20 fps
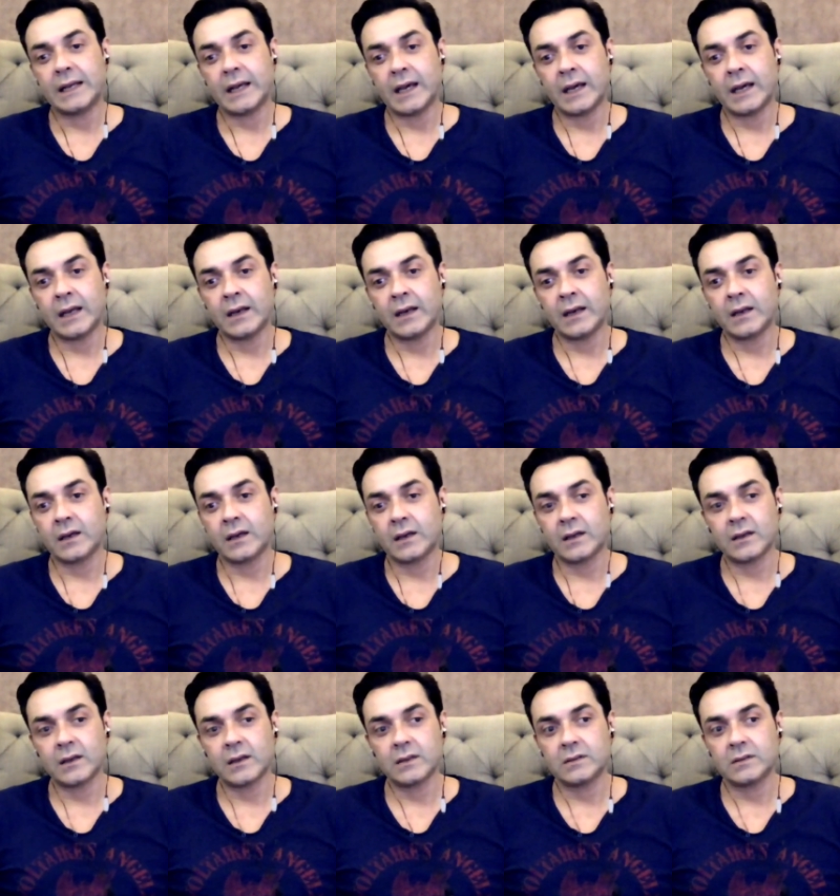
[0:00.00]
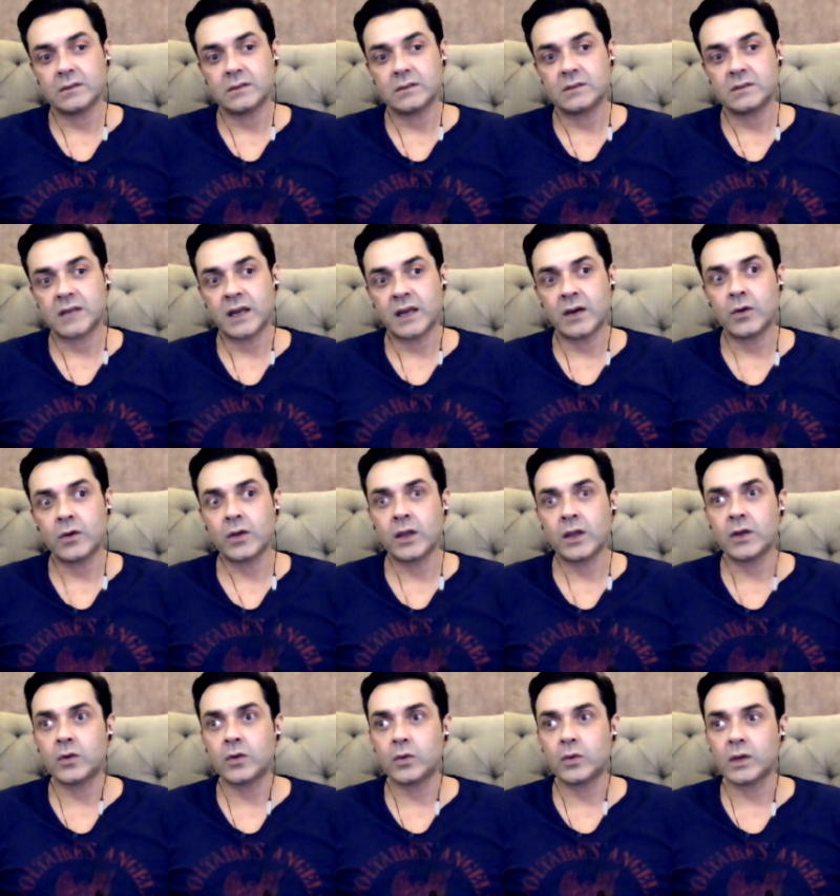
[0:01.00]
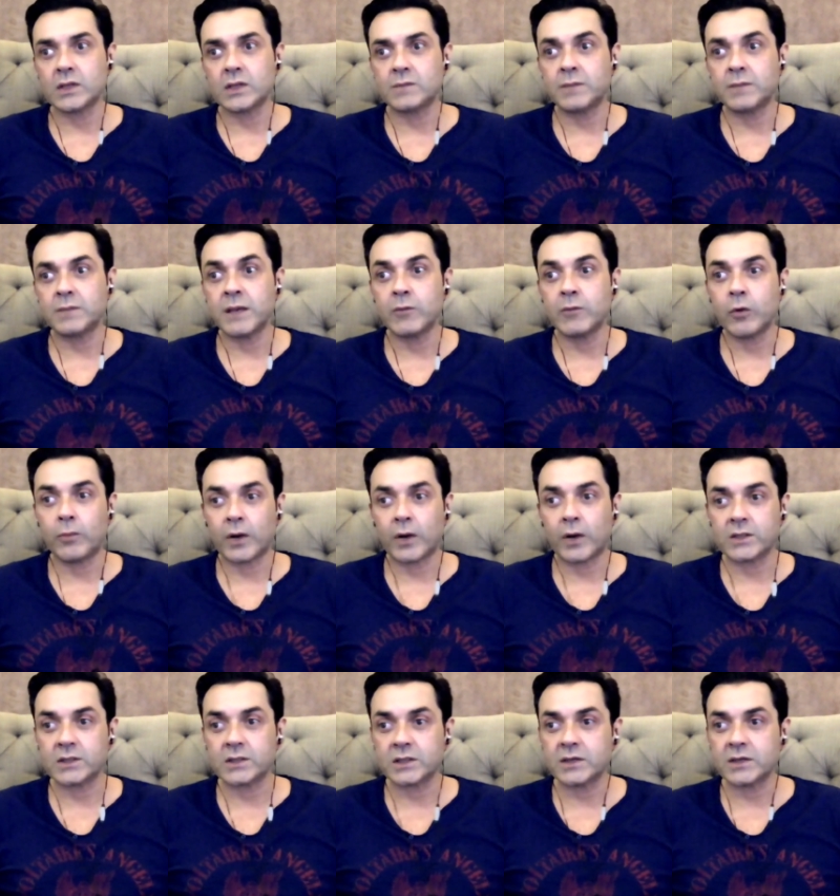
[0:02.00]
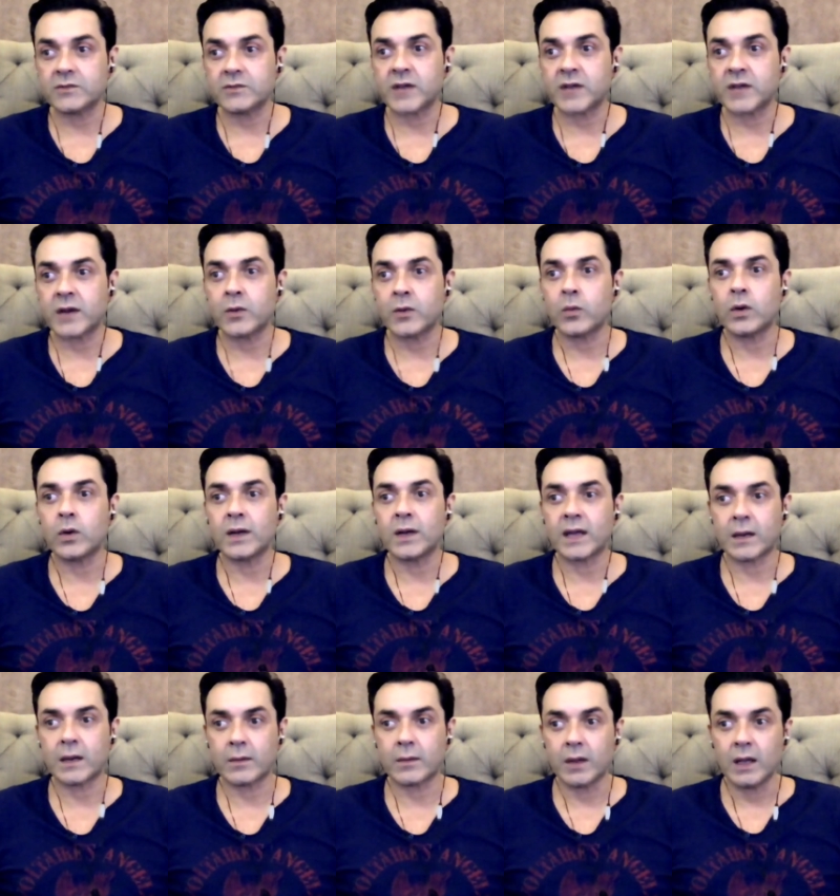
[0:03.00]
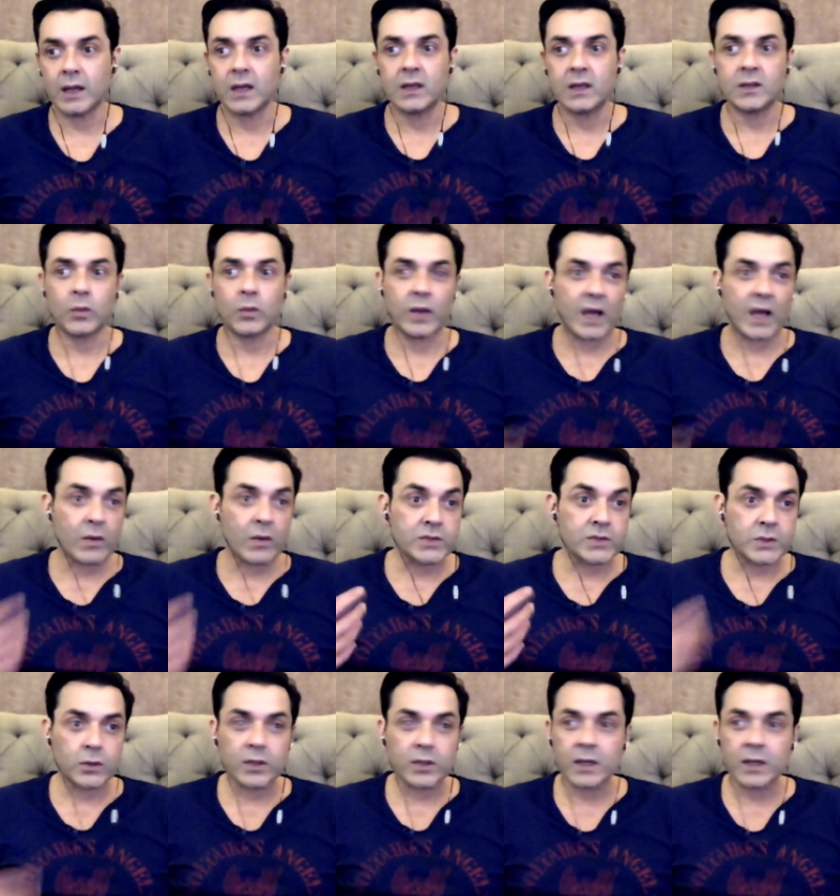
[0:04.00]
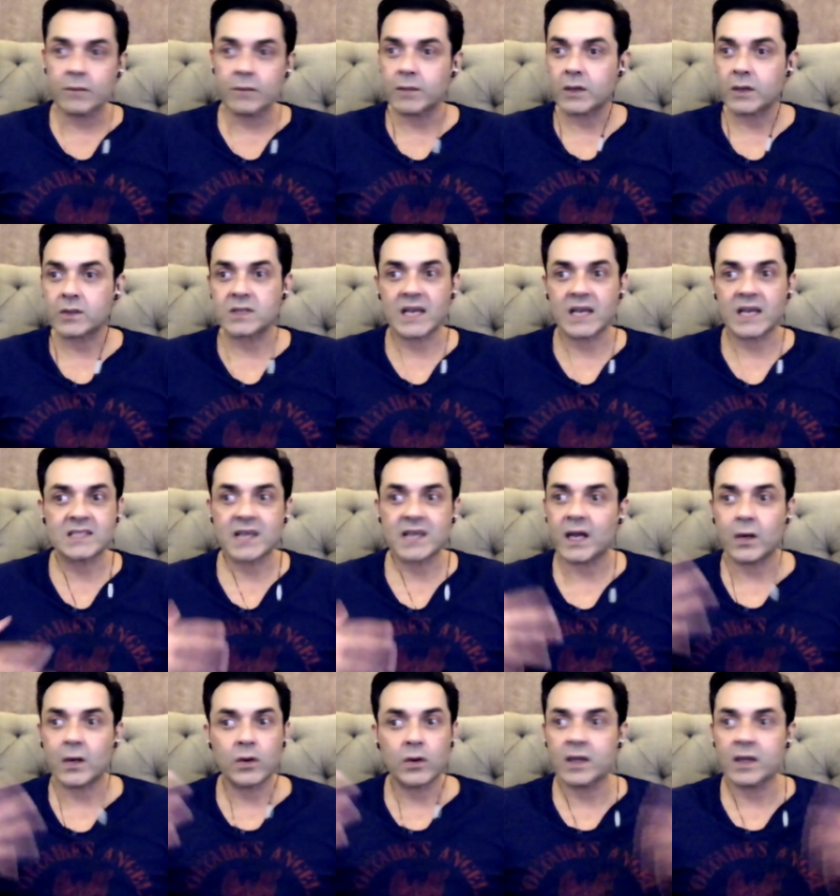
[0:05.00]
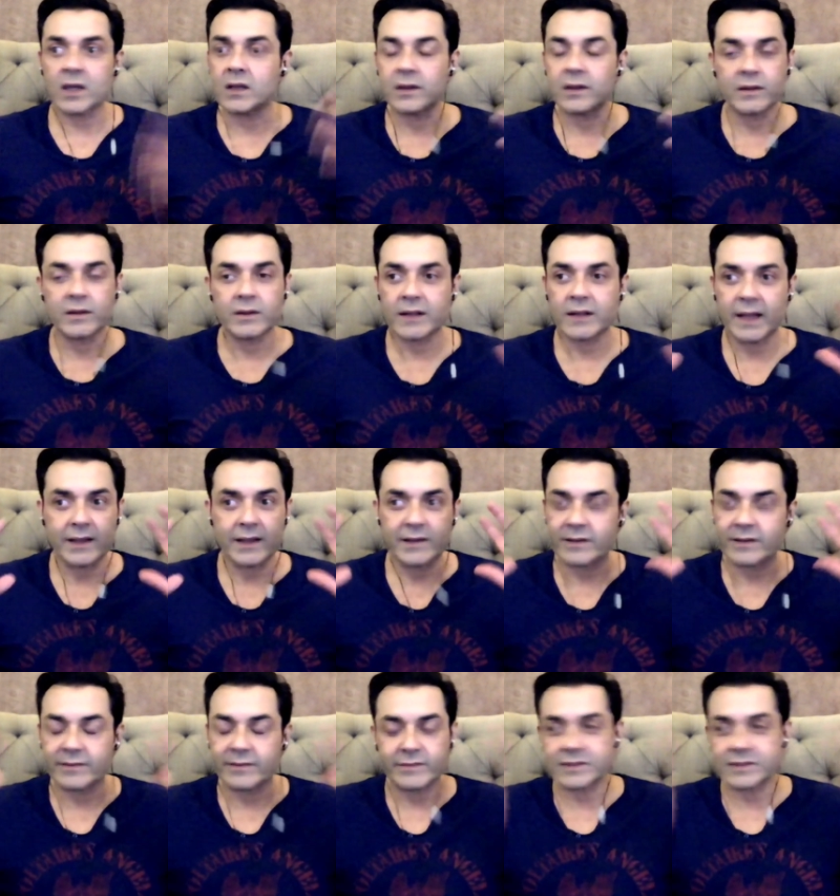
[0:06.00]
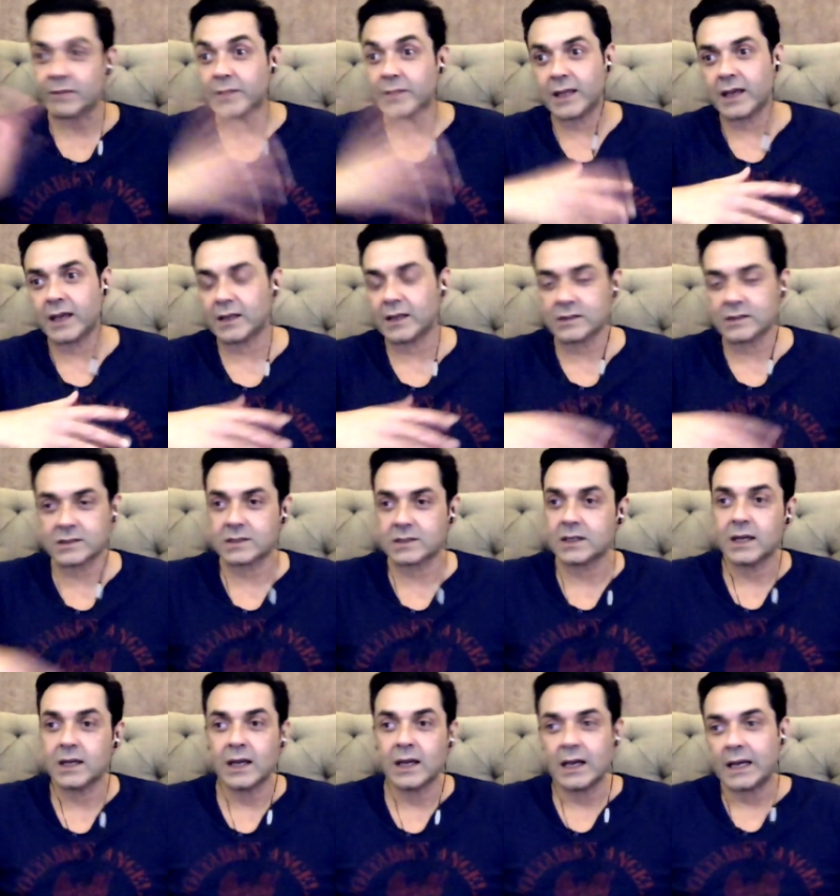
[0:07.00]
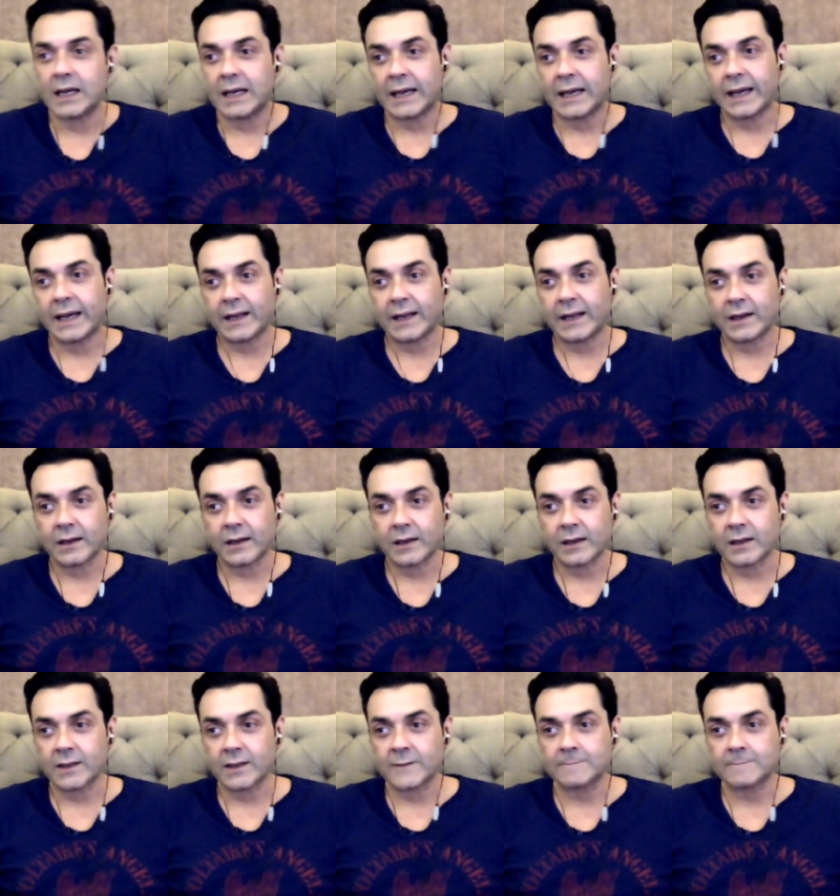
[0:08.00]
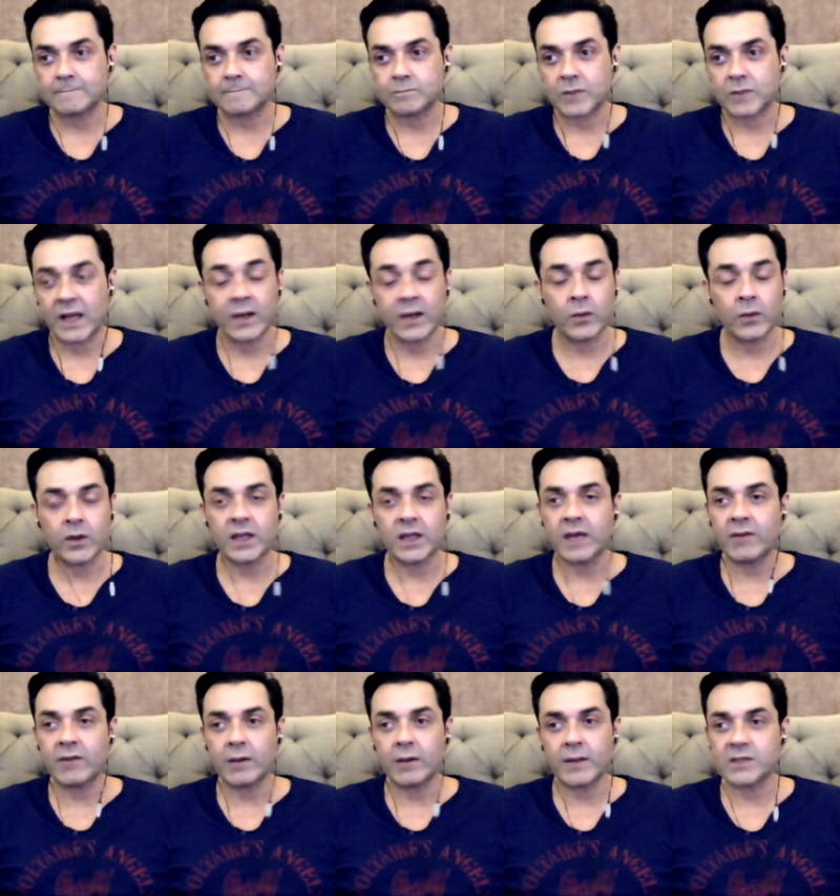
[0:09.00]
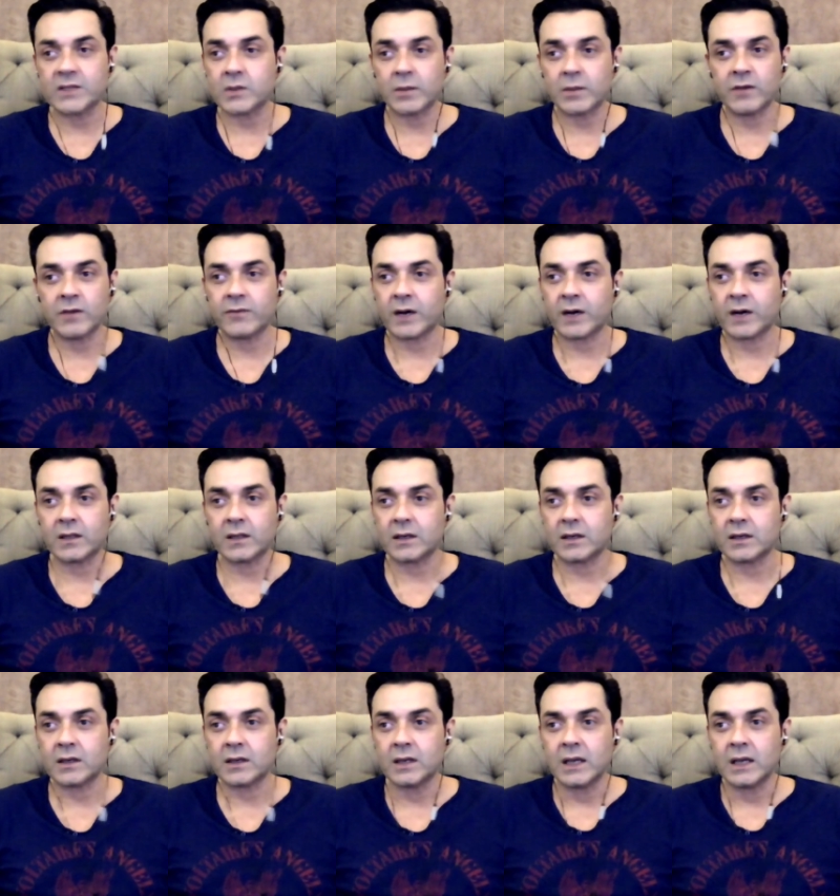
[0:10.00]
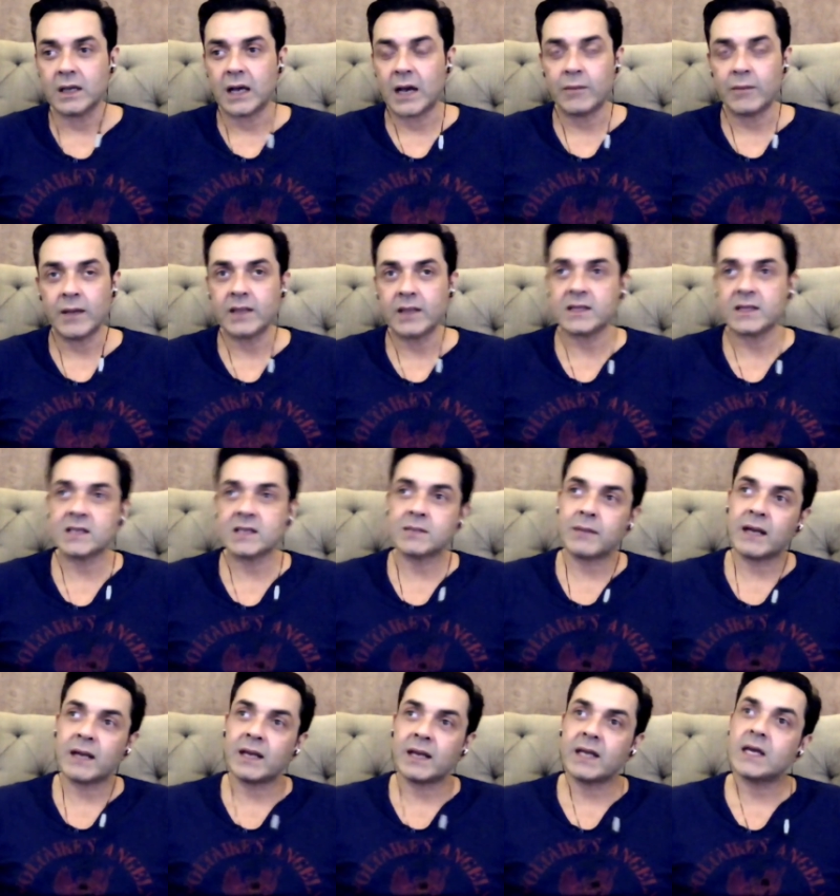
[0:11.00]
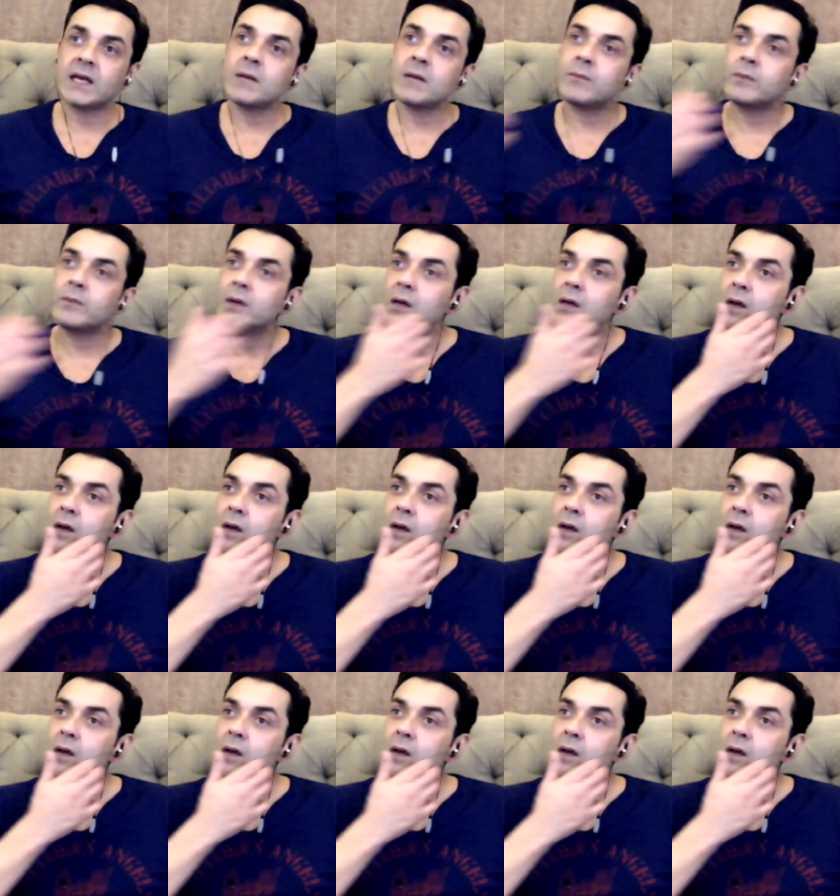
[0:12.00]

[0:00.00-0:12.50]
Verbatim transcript: and uh, started looking towards being more positive, trying to work at the way I was looking because I started looking like something else. And uh, I didn't want to give up. I saw my father. I'm like, there's a man like him.